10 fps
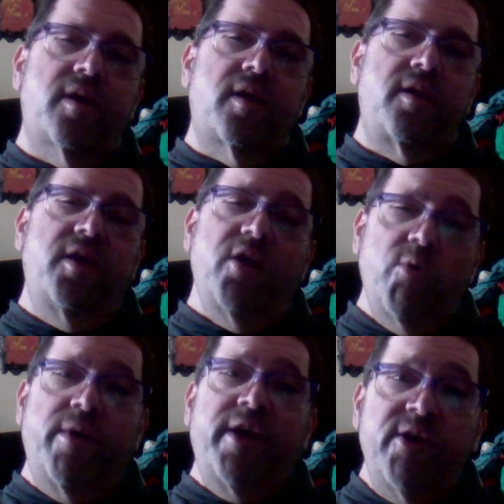you know
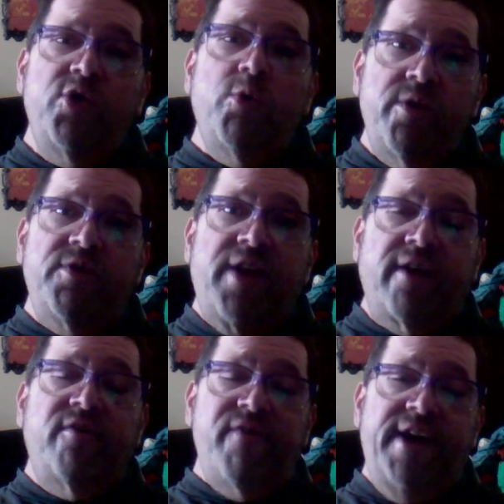what you can do with your
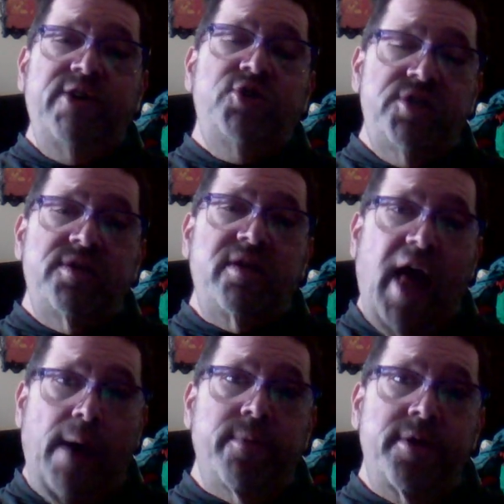decorations in the
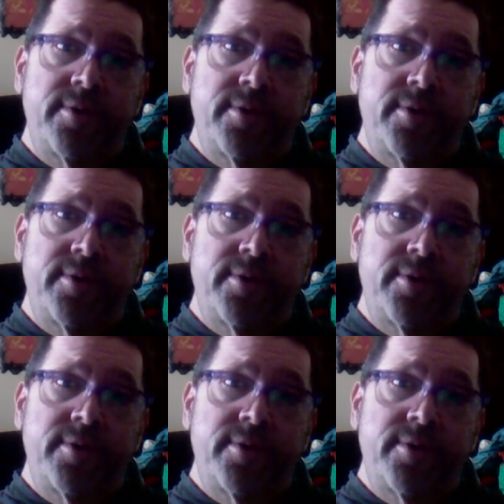lobby.